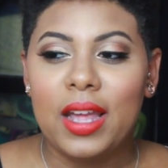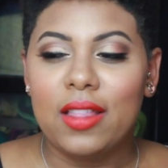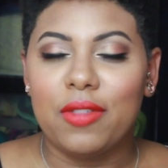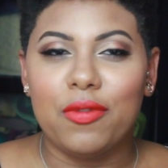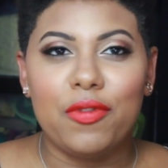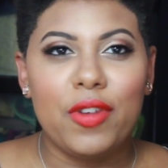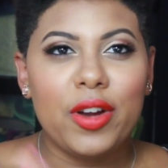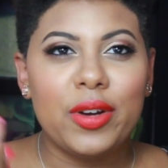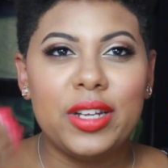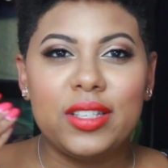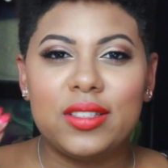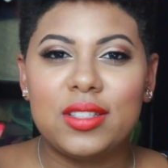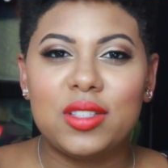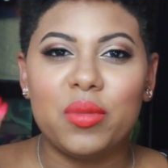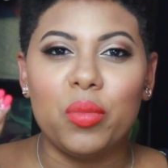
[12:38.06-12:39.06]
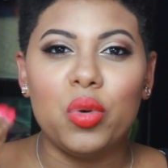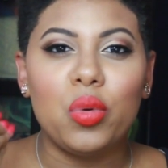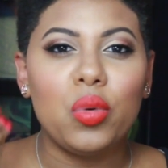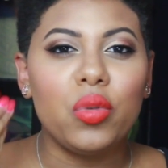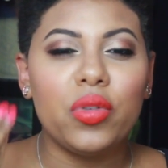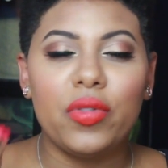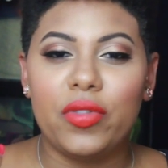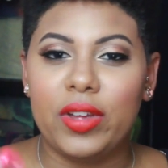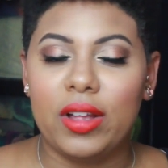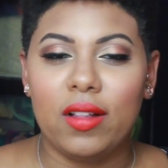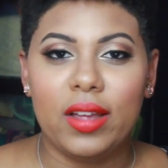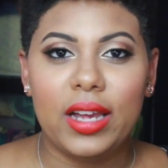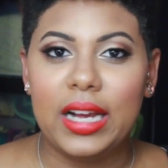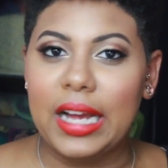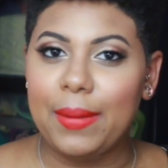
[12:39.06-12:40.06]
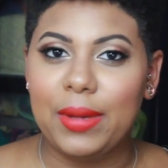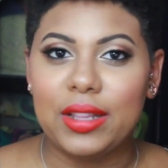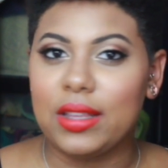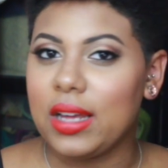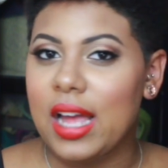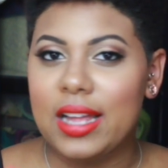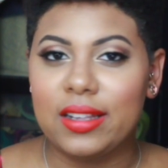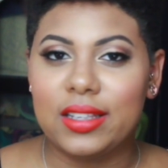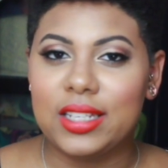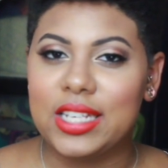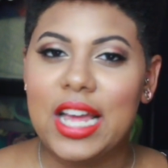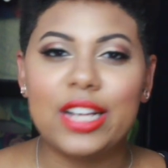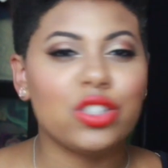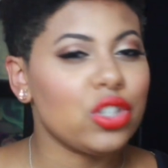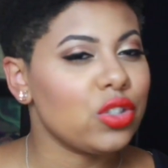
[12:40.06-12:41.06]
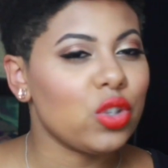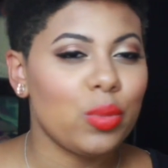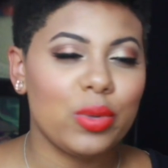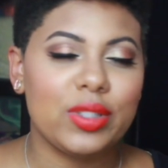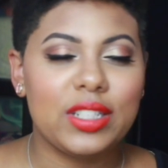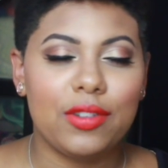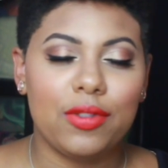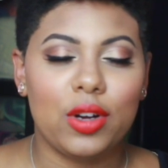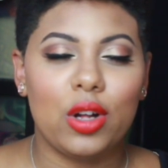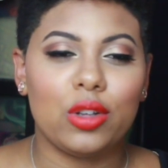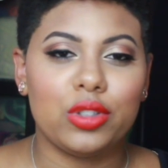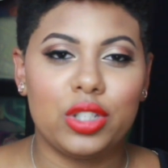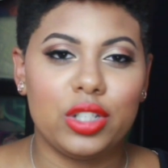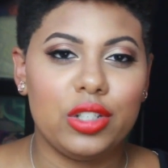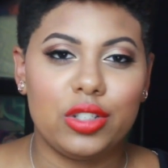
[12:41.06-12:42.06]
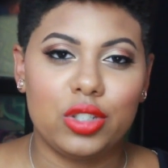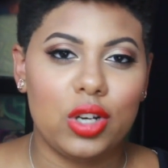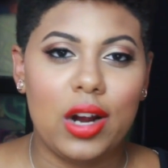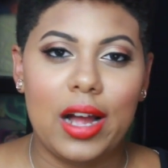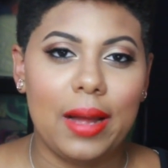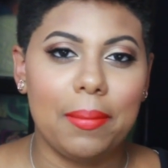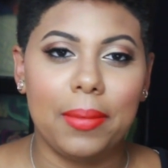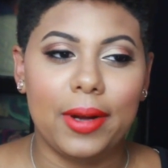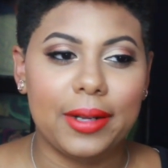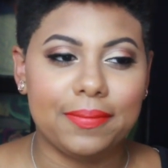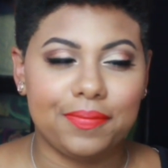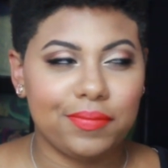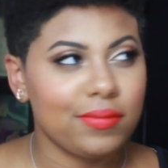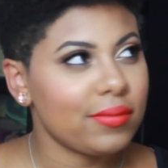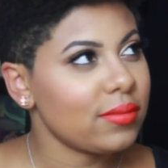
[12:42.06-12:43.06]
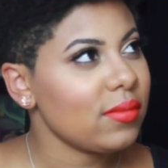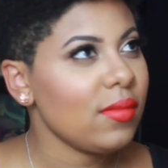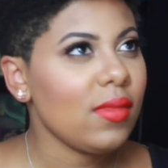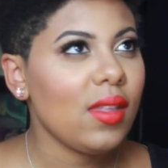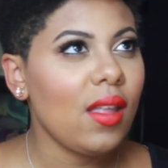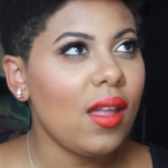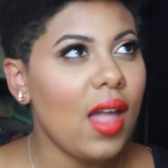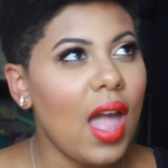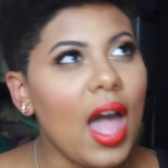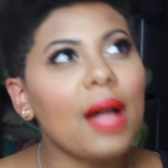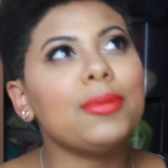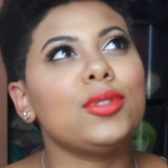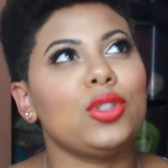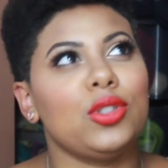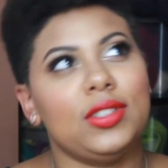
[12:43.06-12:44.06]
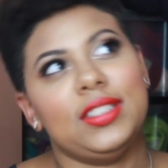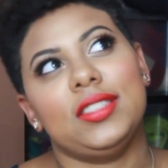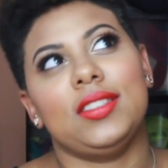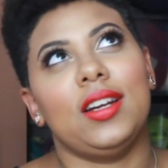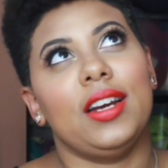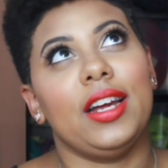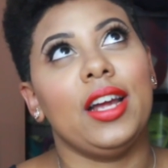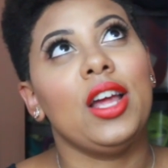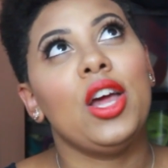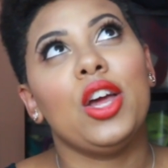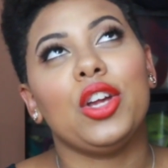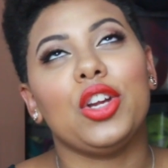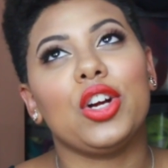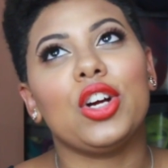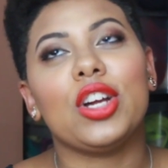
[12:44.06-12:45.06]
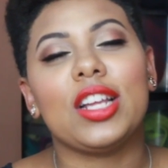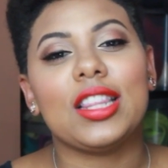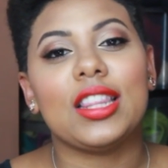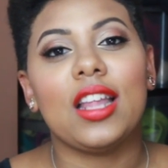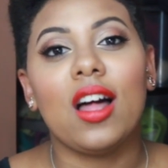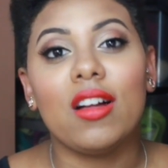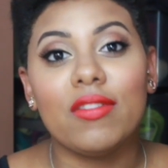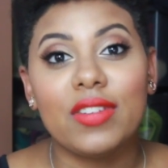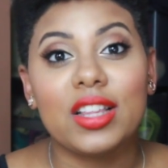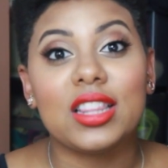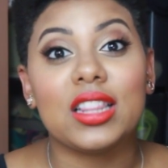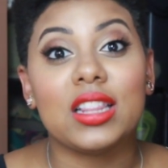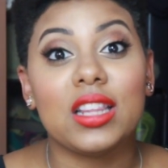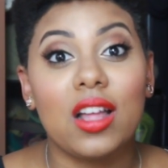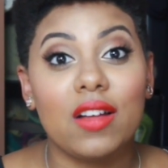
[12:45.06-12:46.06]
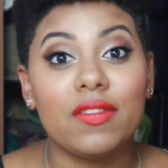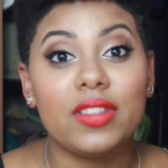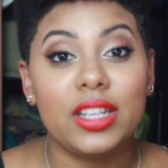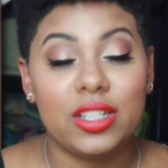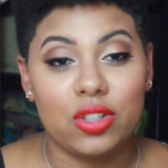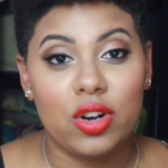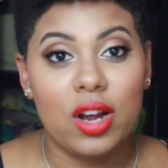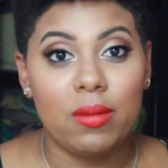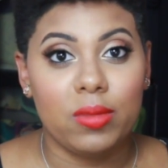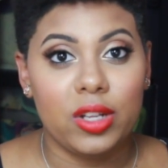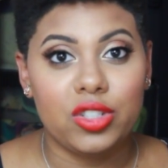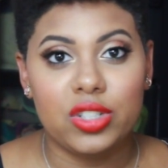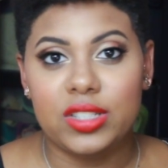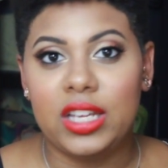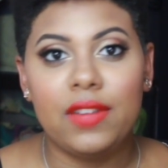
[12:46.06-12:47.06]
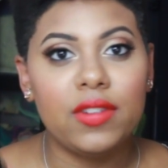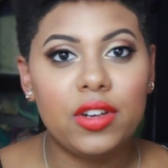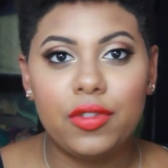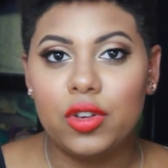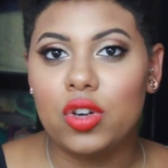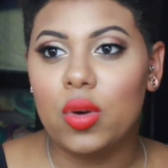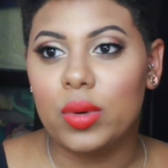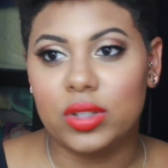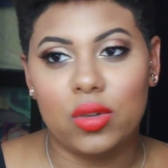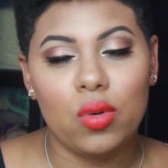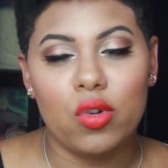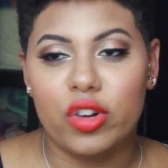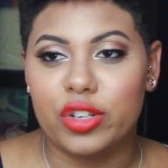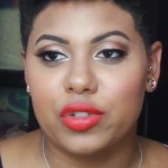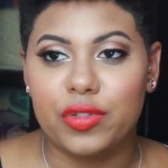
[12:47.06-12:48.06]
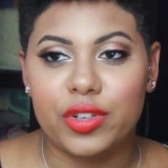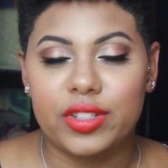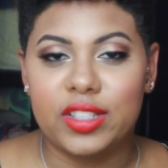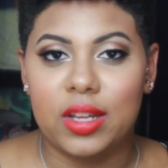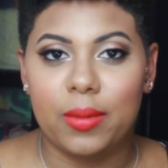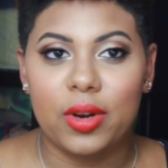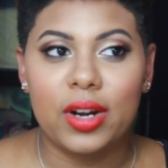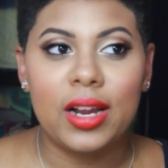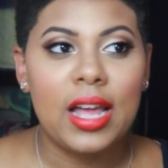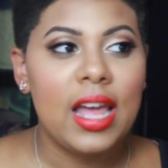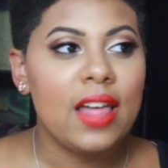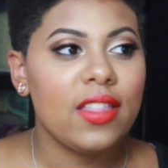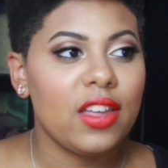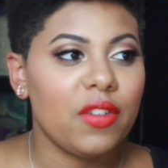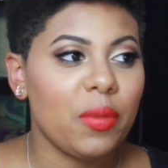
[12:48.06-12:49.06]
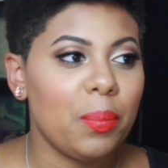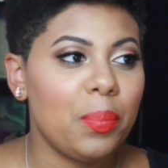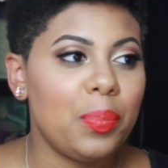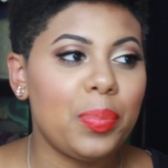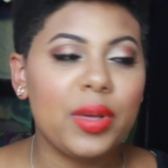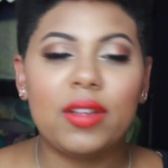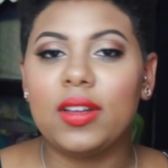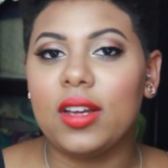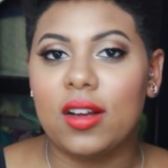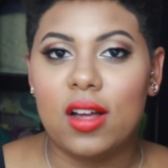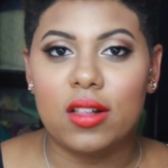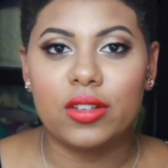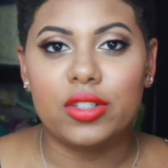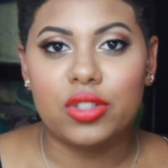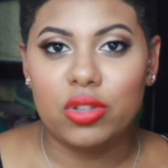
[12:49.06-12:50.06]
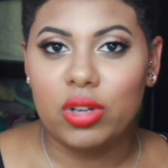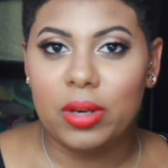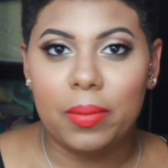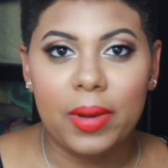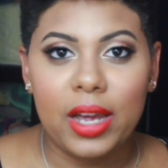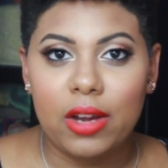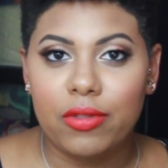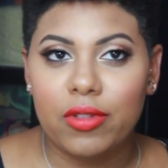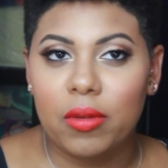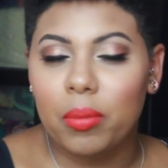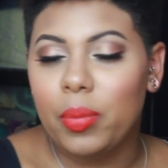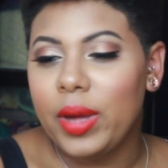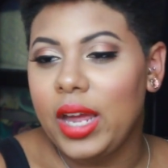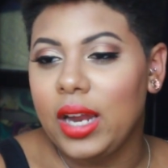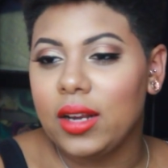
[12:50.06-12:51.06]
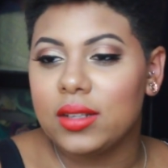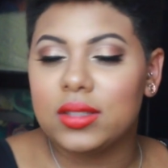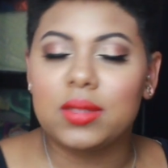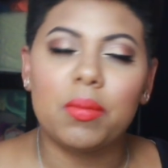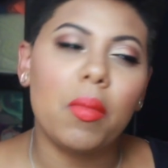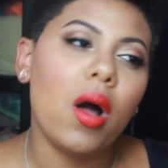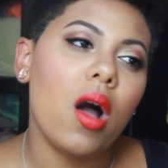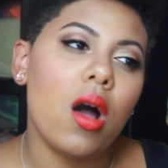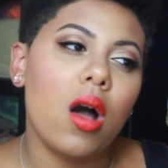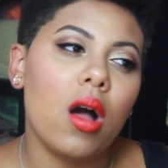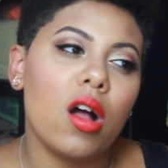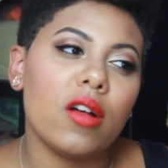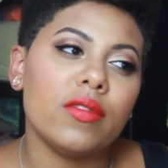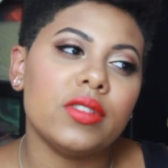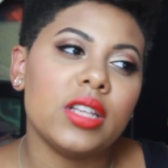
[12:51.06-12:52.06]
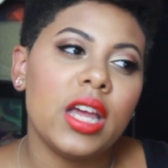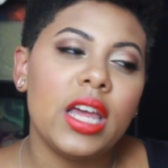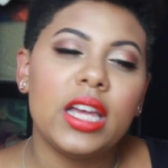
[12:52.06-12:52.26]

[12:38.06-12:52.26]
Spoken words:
Very smooth feeling. I mean, the texture is almost difficult to describe, but absolutely stunning. You're going to love these creme blushes. Even if you don't want the orange for summer, they have a billion colors you can pick from: pinks, mauves,